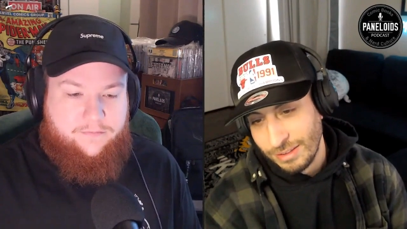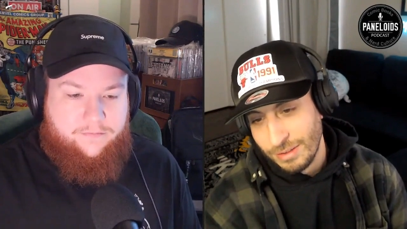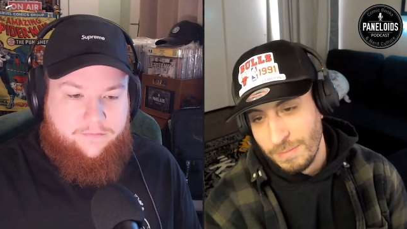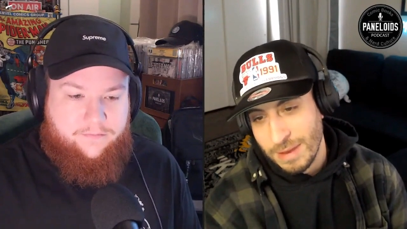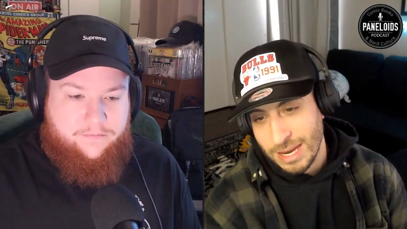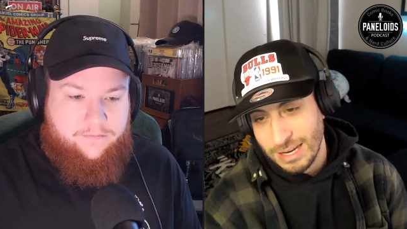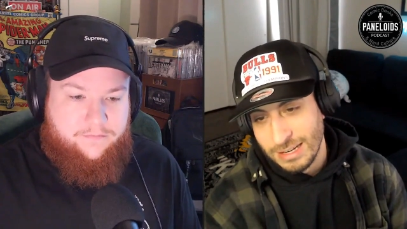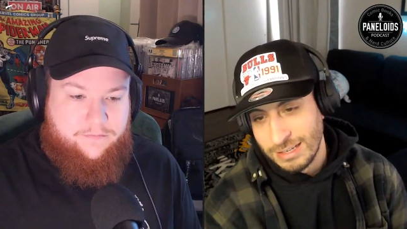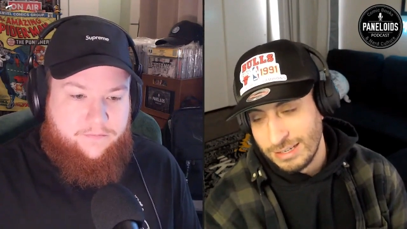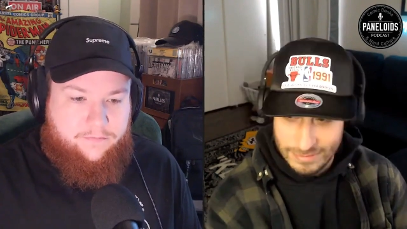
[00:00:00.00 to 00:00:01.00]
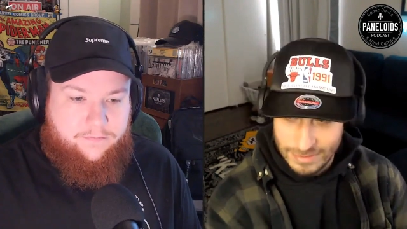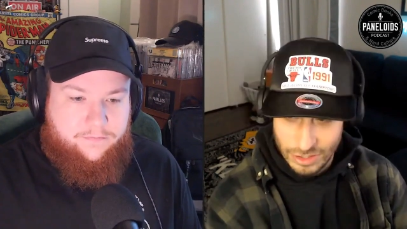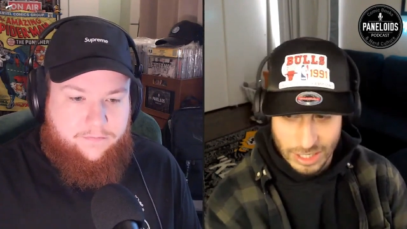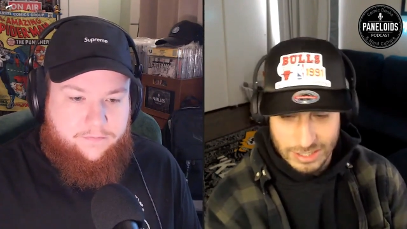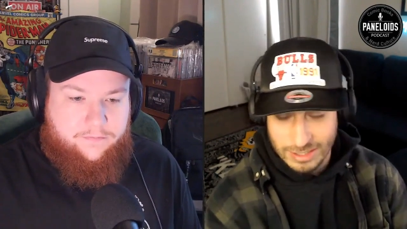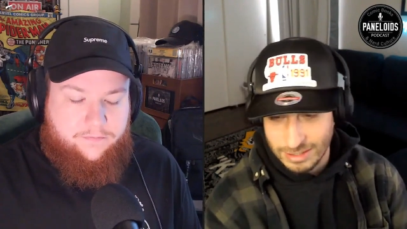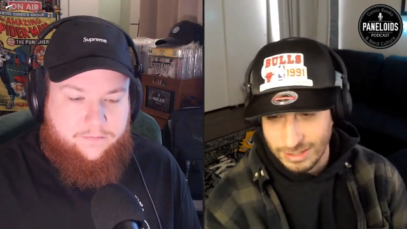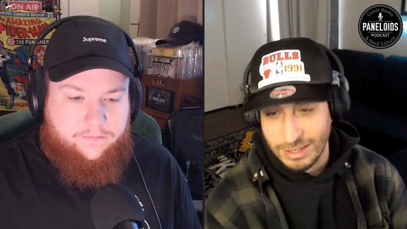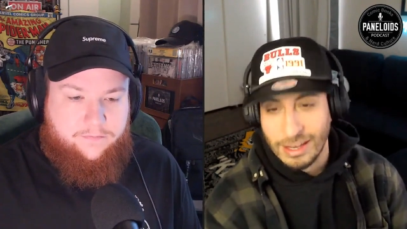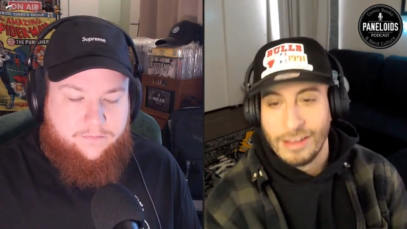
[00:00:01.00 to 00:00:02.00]
Speaker 1: the main Justice
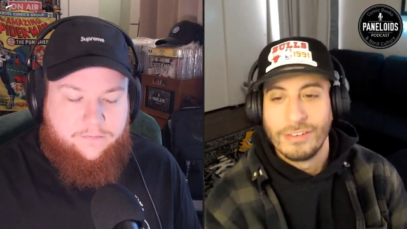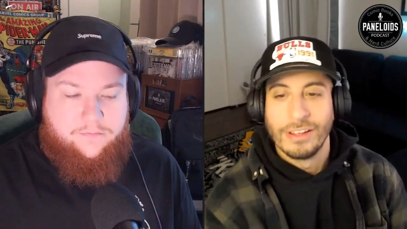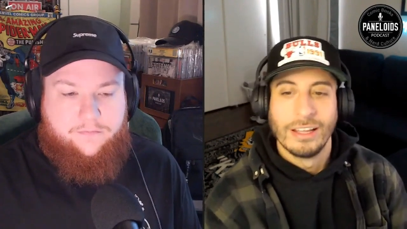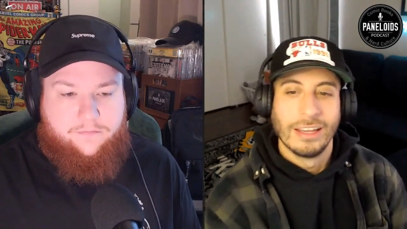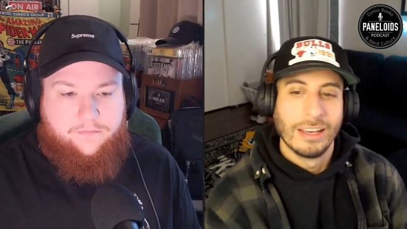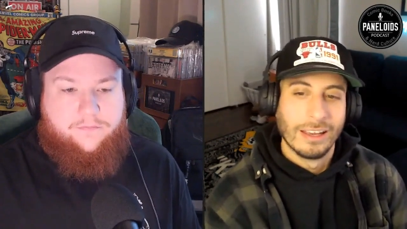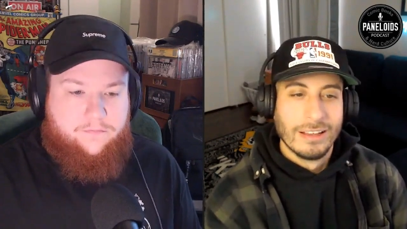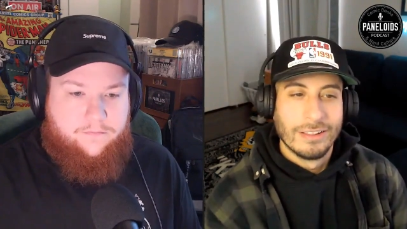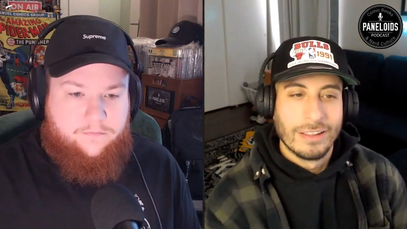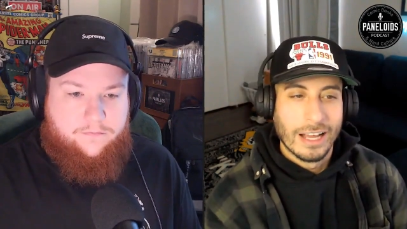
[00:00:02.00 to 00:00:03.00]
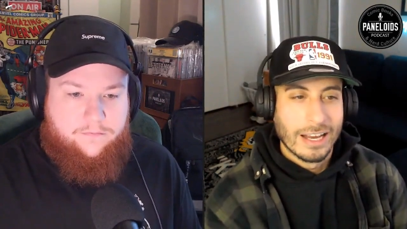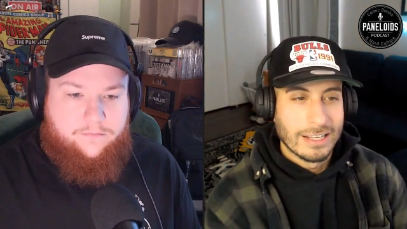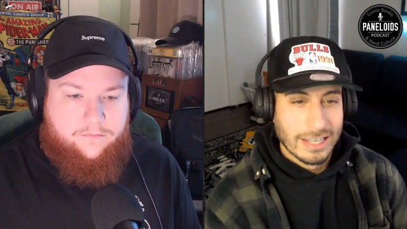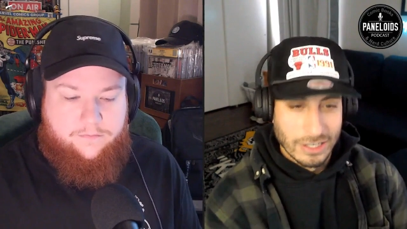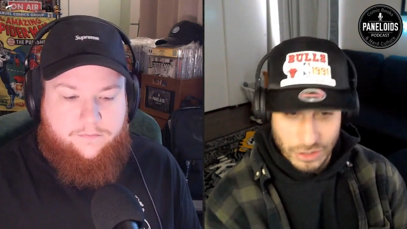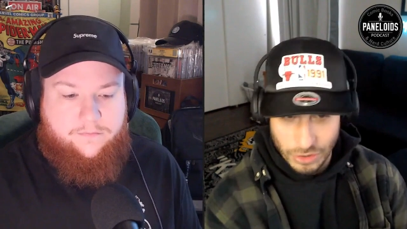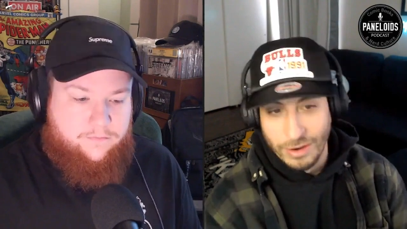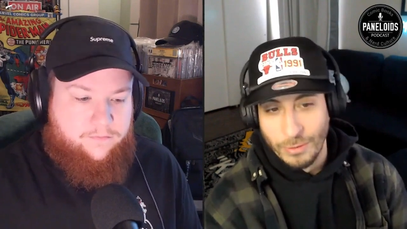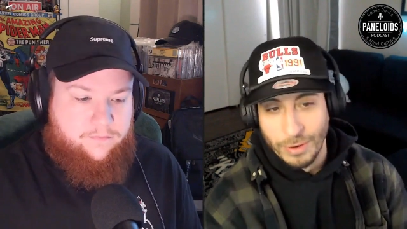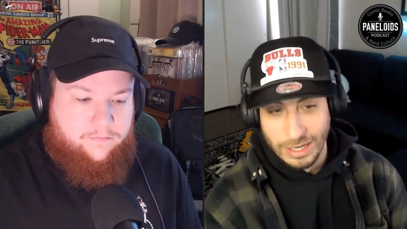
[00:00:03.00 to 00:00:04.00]
League, I feel like they got to stay true to
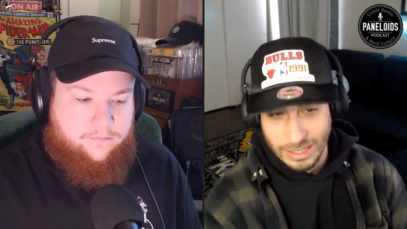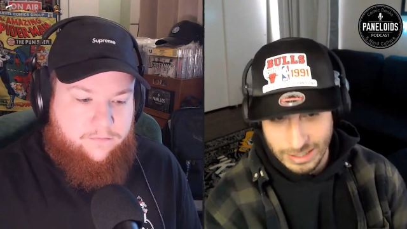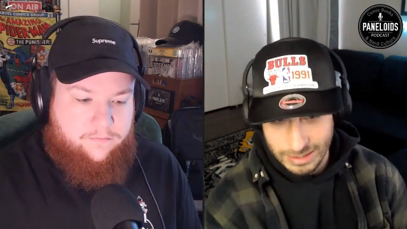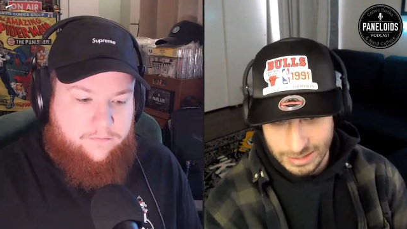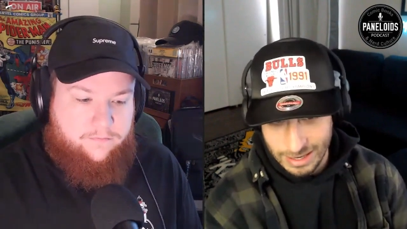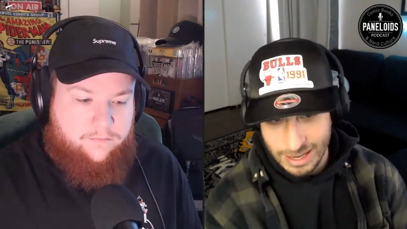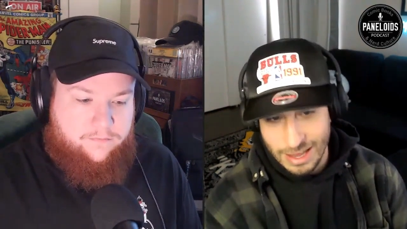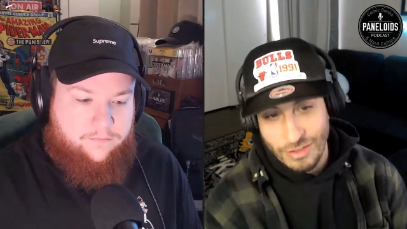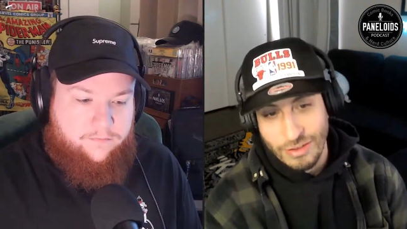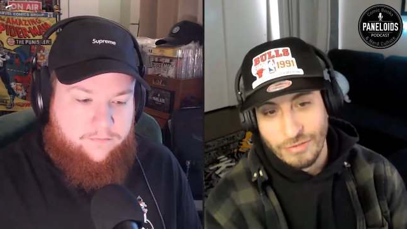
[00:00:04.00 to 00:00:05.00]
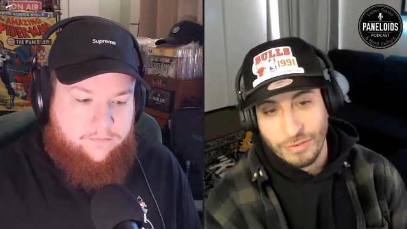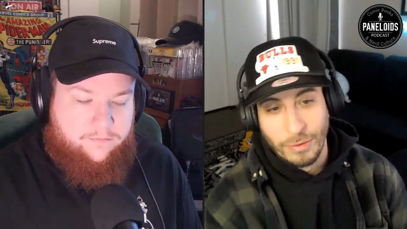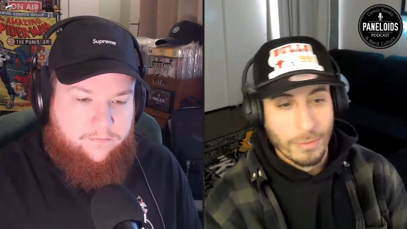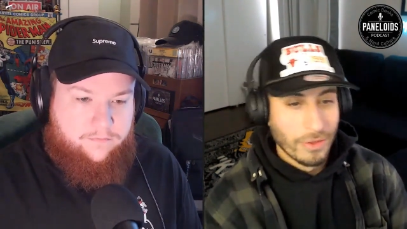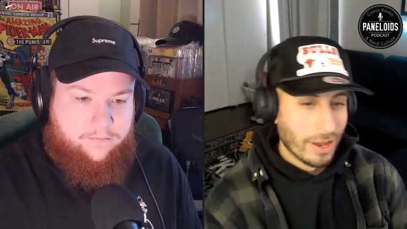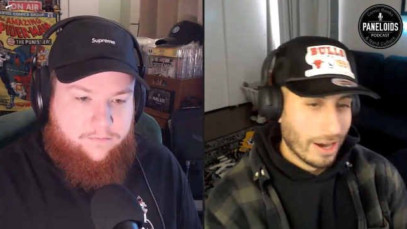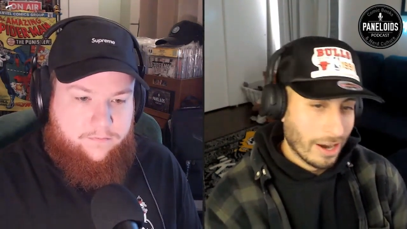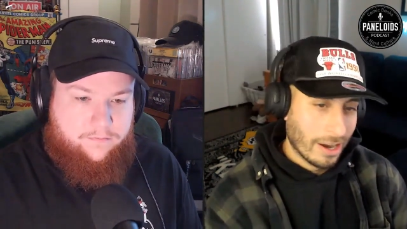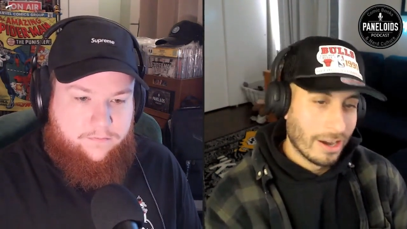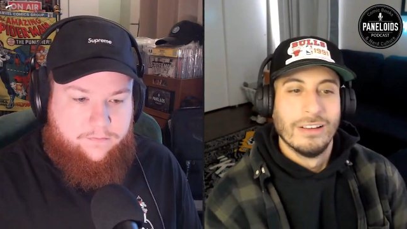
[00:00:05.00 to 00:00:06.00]
what it is and then from
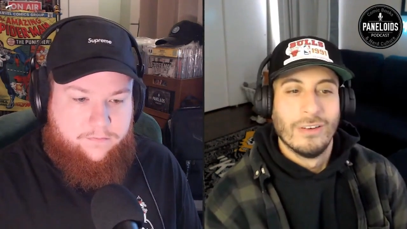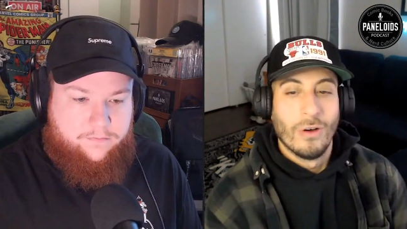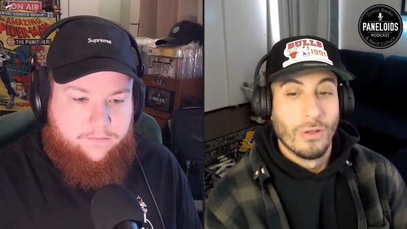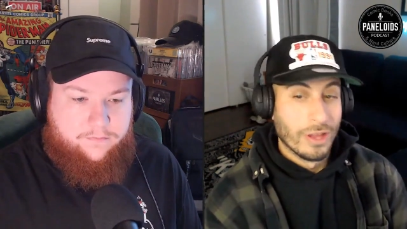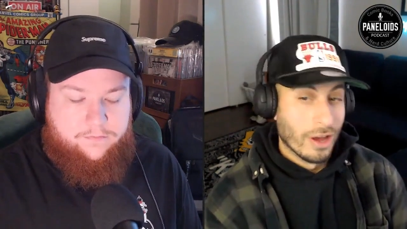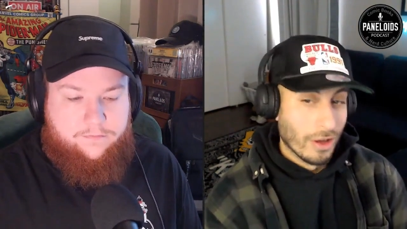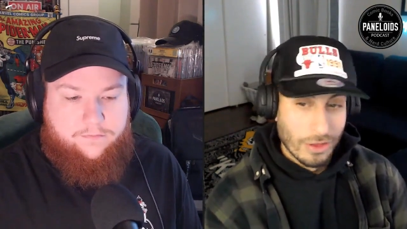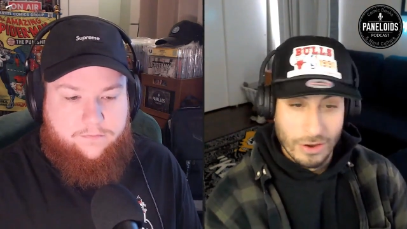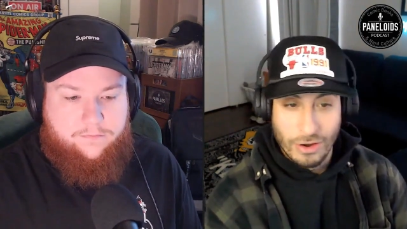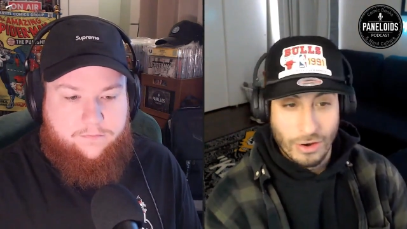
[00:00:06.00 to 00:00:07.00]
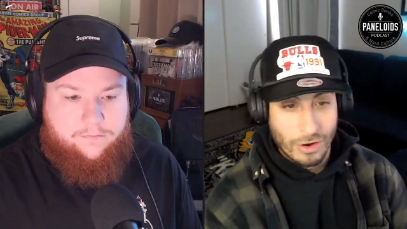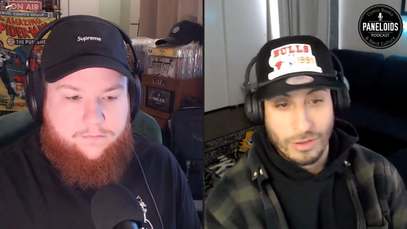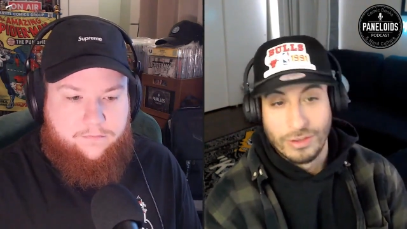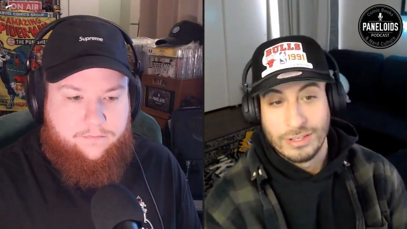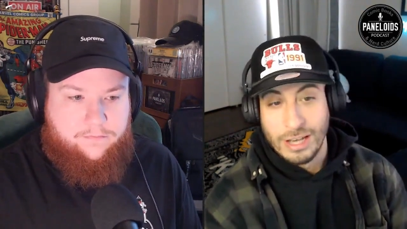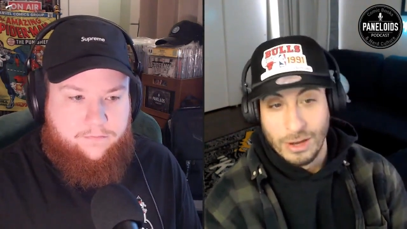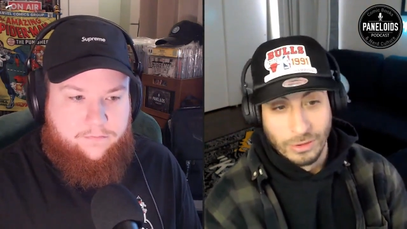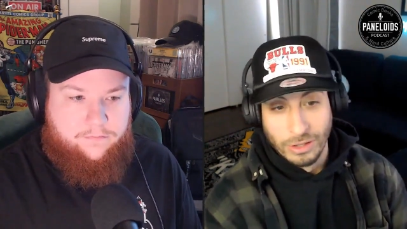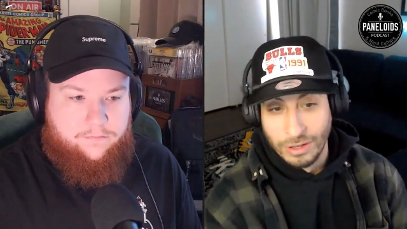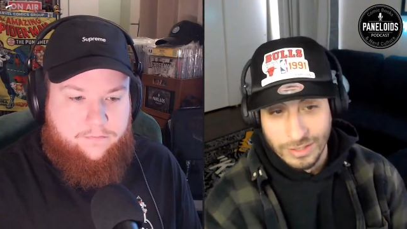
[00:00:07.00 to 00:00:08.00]
there all the other earths i would
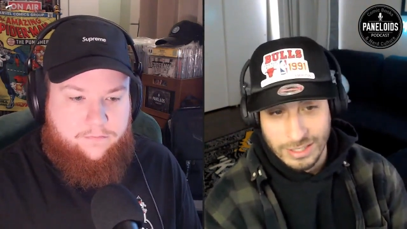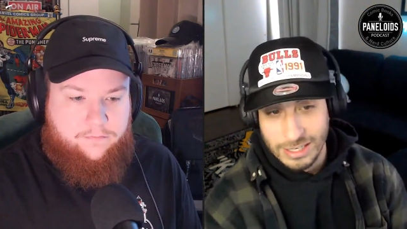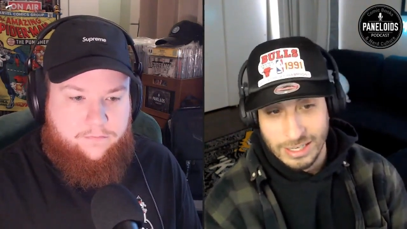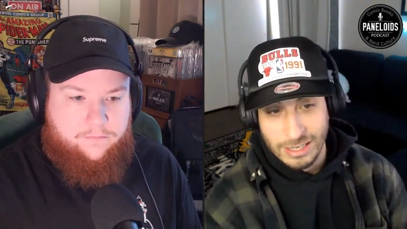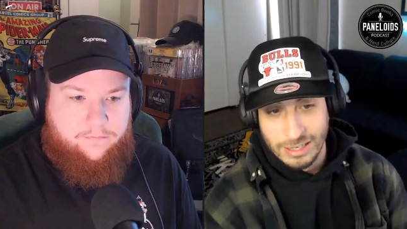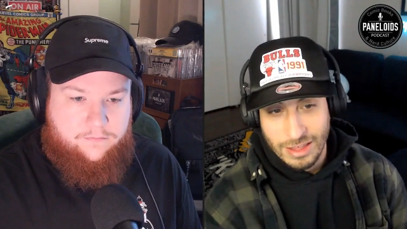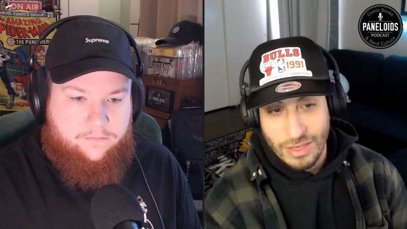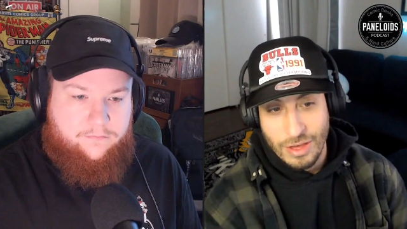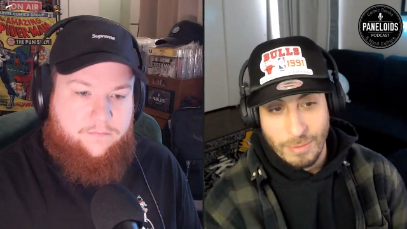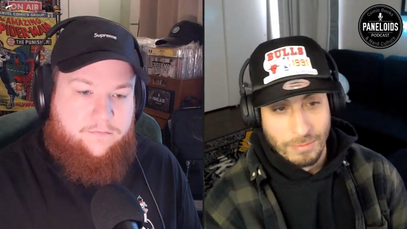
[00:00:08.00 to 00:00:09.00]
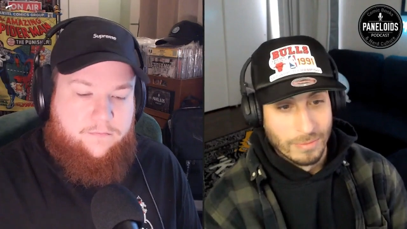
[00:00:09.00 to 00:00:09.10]
love to see them